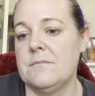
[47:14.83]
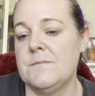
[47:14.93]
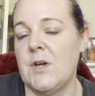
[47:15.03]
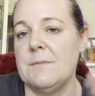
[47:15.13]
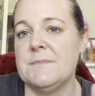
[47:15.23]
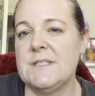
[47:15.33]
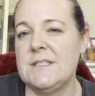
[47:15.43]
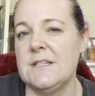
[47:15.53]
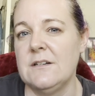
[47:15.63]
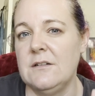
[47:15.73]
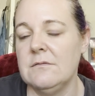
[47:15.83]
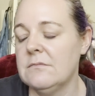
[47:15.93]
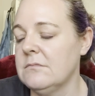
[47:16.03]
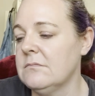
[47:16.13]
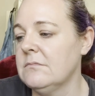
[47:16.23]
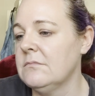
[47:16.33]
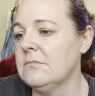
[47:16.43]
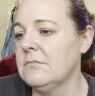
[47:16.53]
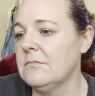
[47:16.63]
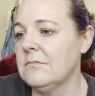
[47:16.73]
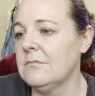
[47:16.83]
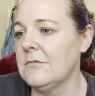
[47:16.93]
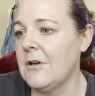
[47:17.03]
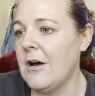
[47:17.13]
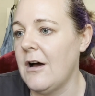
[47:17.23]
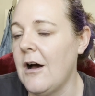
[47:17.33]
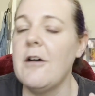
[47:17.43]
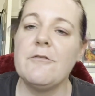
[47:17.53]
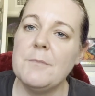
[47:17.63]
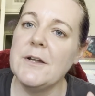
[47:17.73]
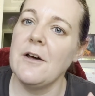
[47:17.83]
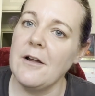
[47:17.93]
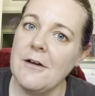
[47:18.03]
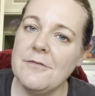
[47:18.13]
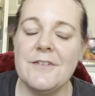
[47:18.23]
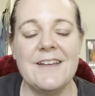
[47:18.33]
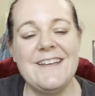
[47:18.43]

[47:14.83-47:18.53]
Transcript: So I'm still off, but not off.